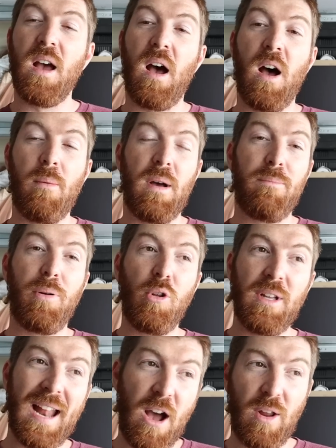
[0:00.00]
um,
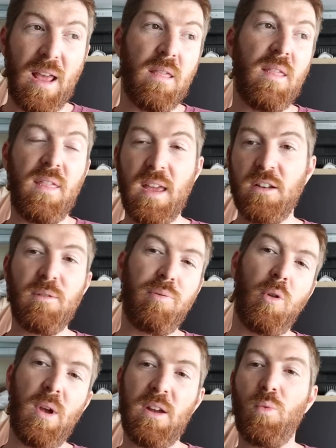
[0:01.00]
pull it out and then
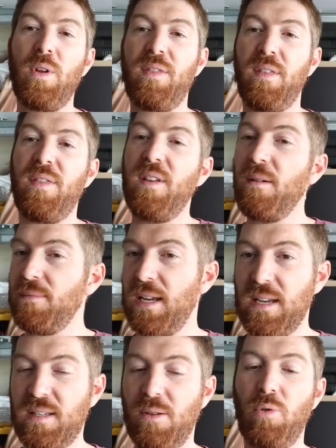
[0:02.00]
deploy it with the thumb
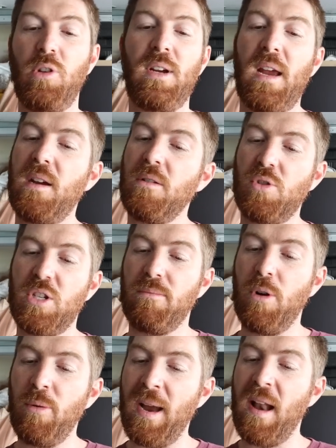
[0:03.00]
disc that we'll look at here in just a
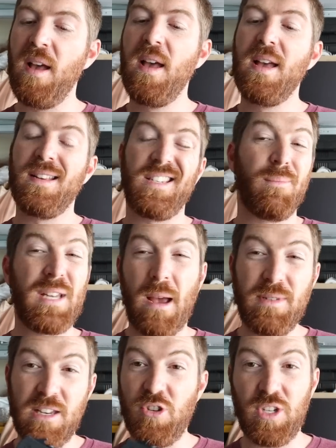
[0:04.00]
moment,
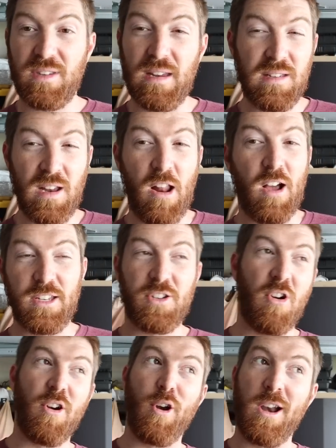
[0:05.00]
sometimes it just is a
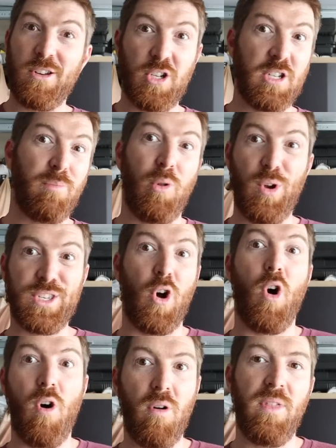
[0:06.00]
non-starter and it just deploys
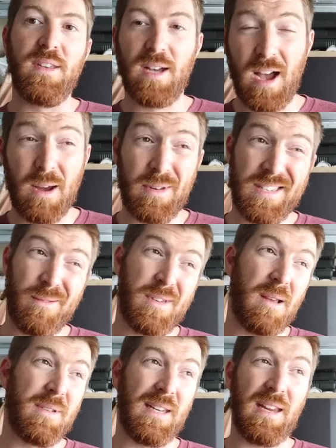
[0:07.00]
all the time, and
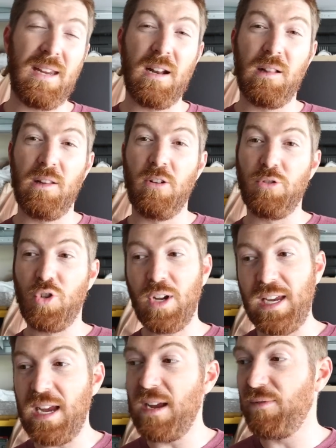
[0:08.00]
sometimes it can get a little
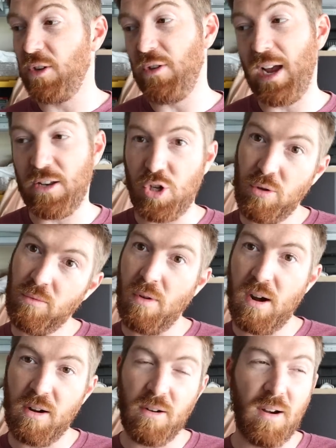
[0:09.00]
tricky if you got children
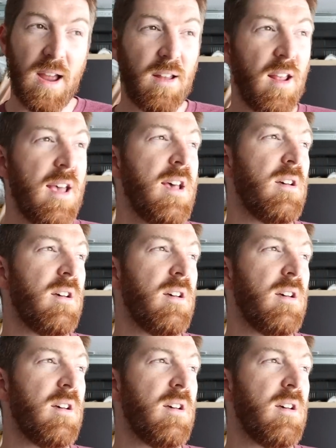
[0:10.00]
running around,